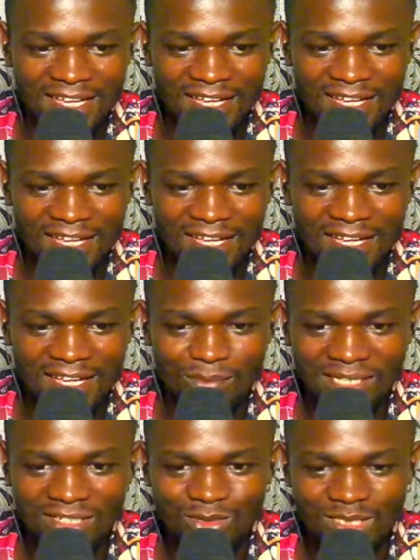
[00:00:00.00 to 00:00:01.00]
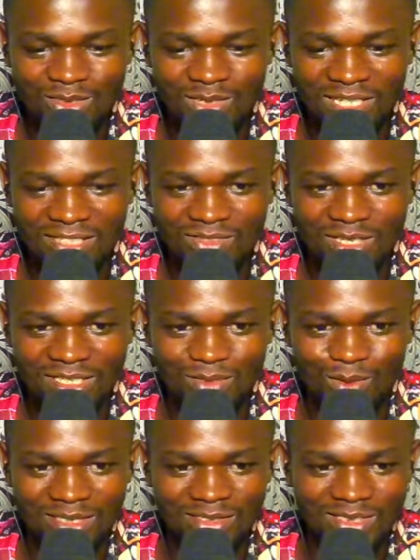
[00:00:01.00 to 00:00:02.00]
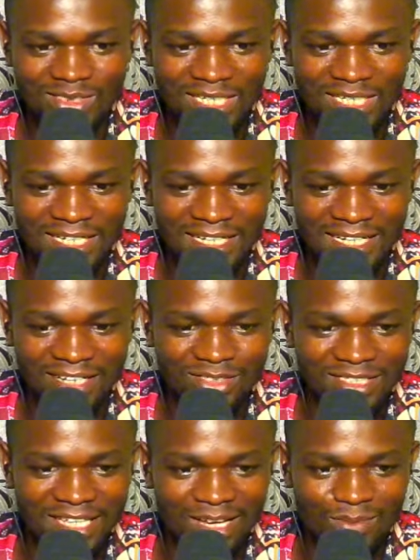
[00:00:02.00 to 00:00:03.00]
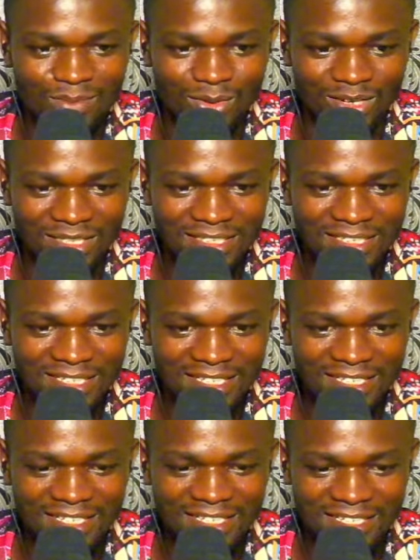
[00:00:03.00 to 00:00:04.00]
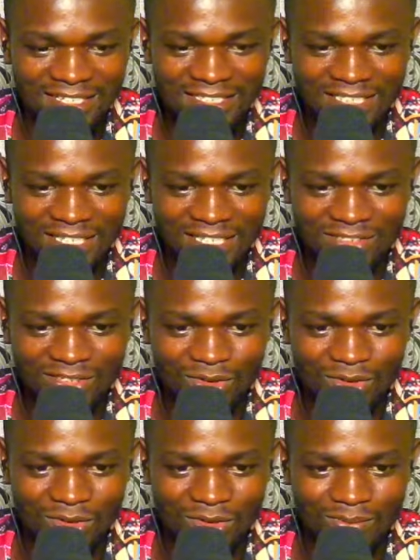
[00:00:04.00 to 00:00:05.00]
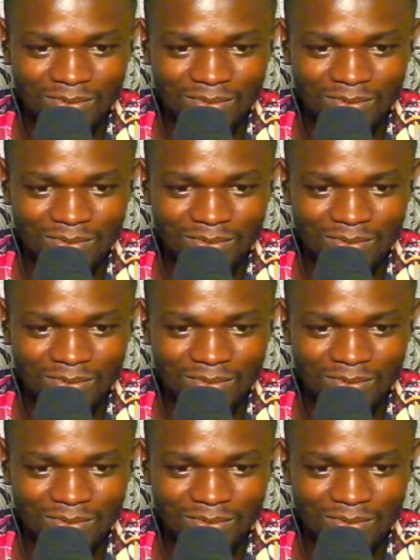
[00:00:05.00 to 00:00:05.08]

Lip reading: imagine losing to a 2100 and I lose 10 points. Chess.com